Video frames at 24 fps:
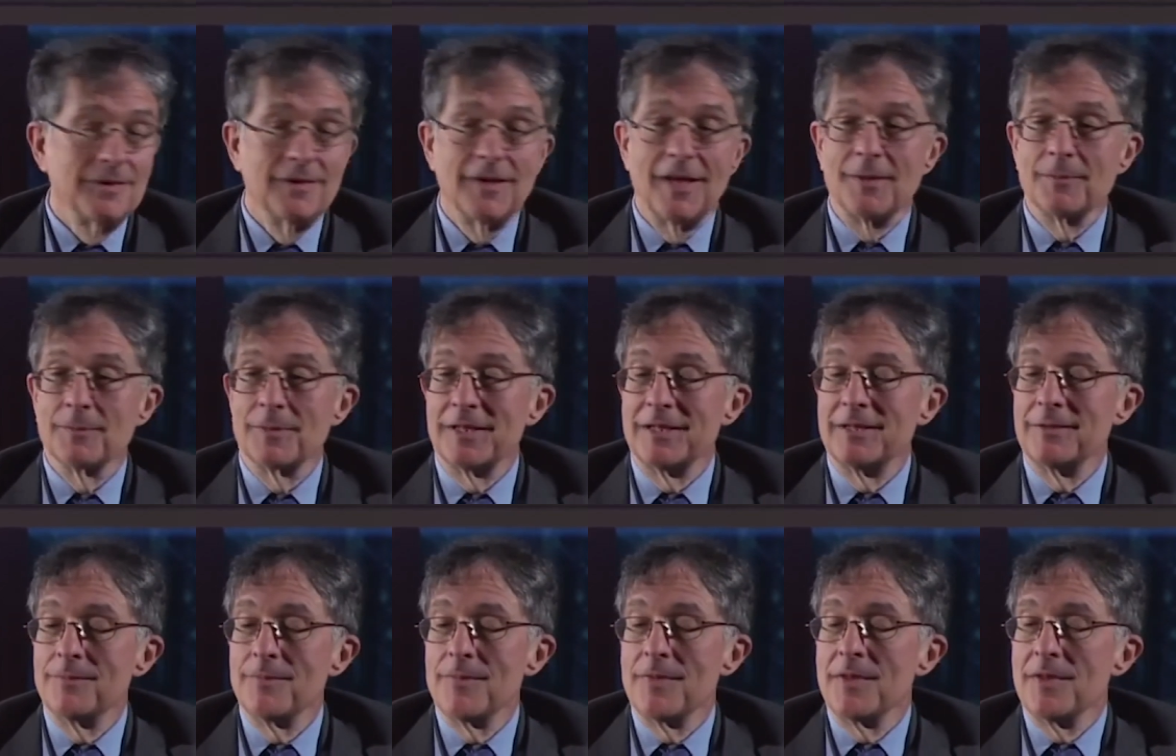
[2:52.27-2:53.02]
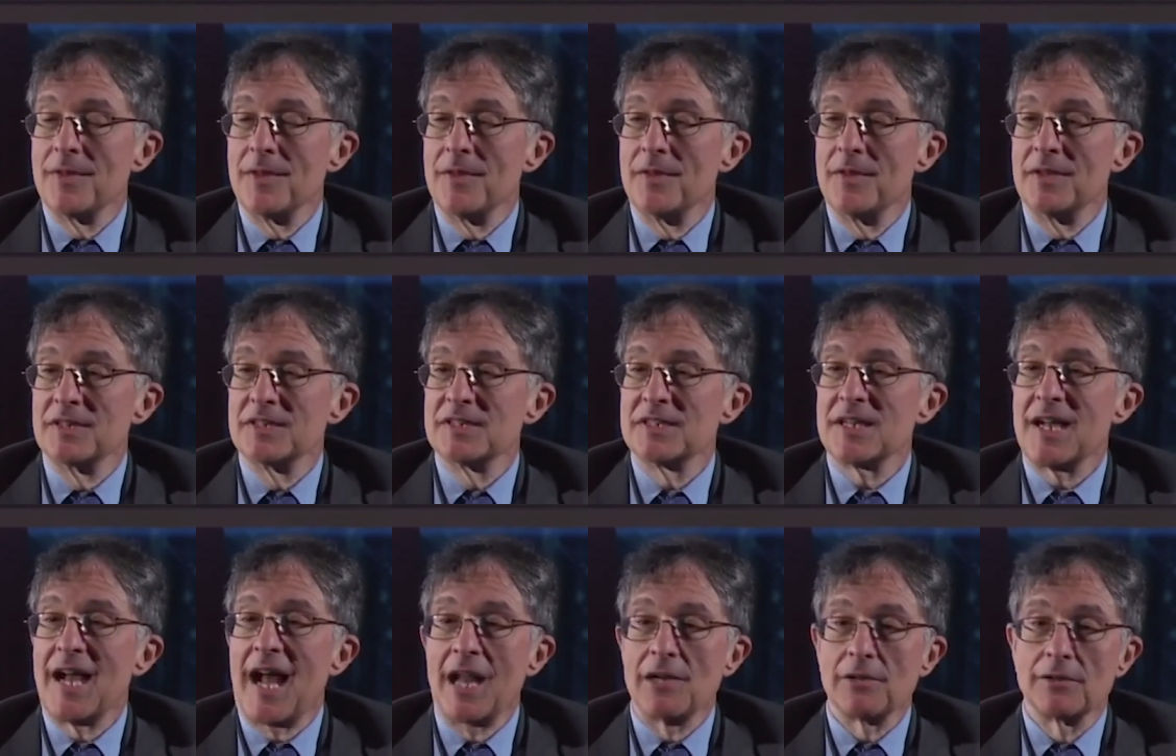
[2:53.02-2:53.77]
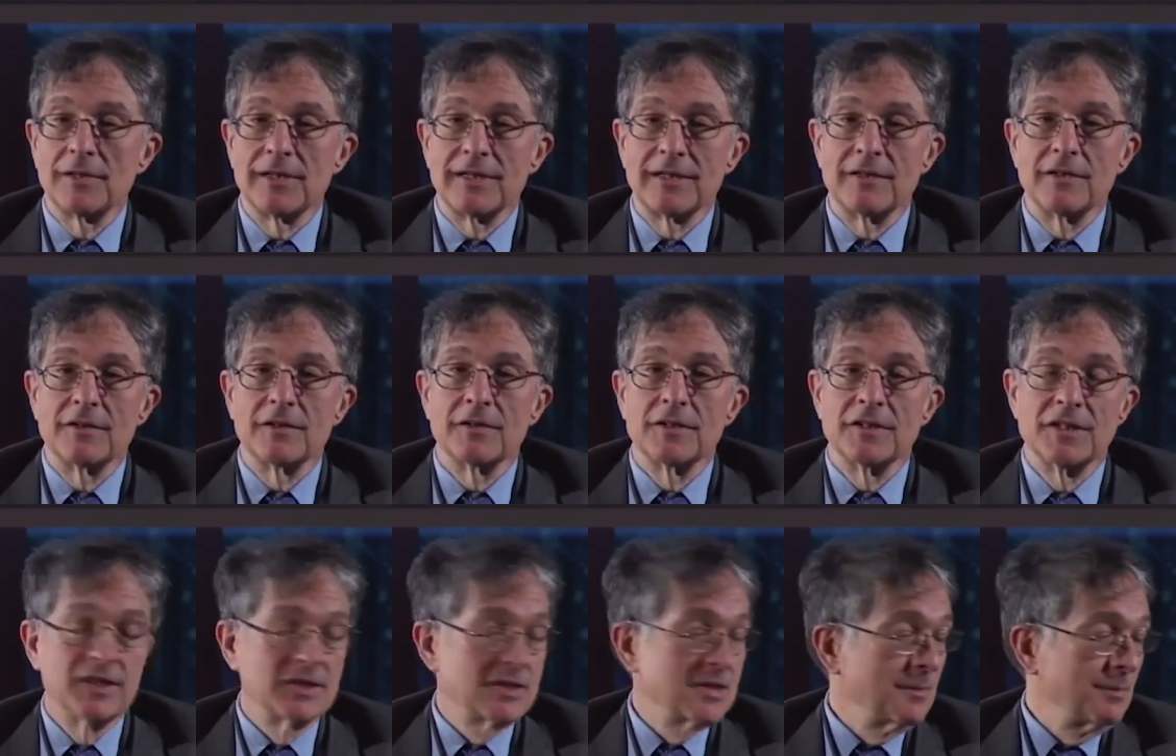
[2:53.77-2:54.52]
namely the scholarly
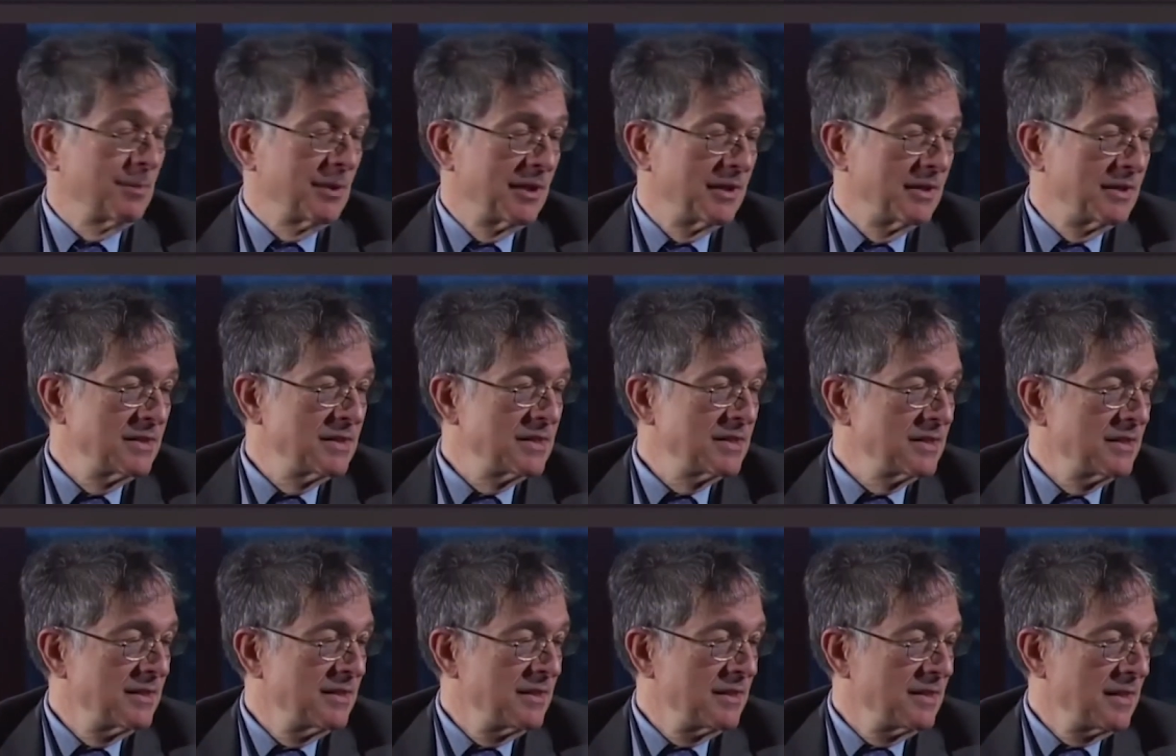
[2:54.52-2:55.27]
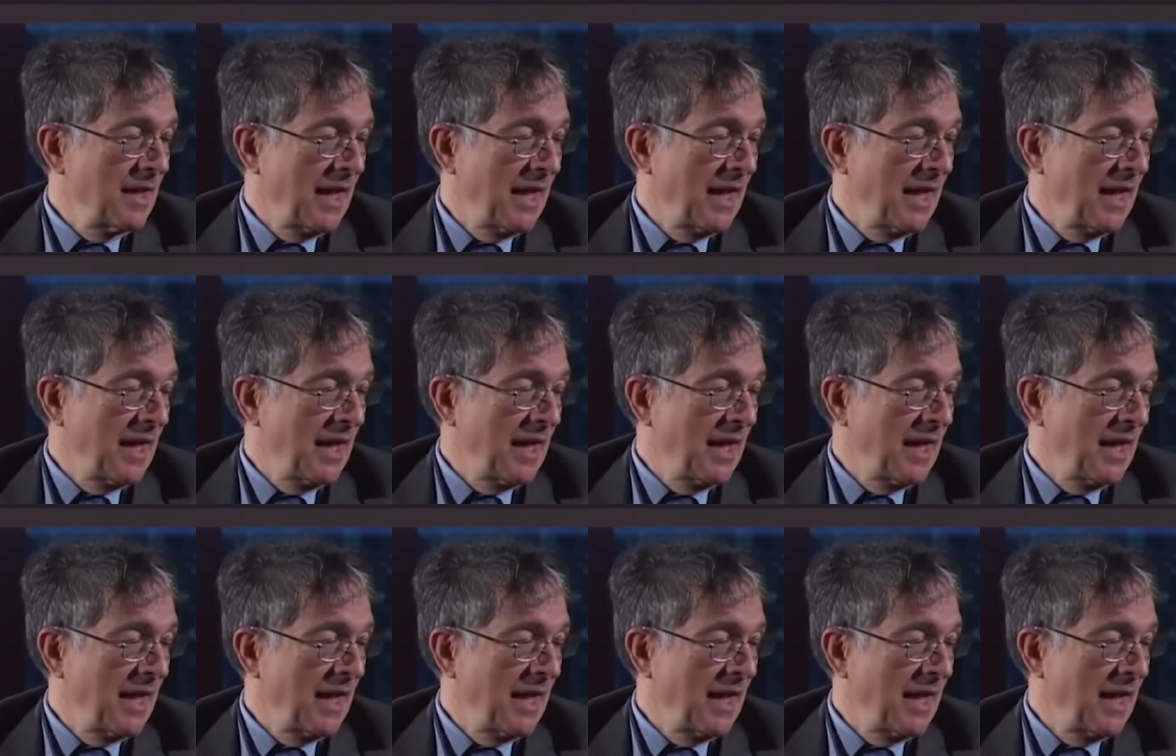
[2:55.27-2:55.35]
disciplines.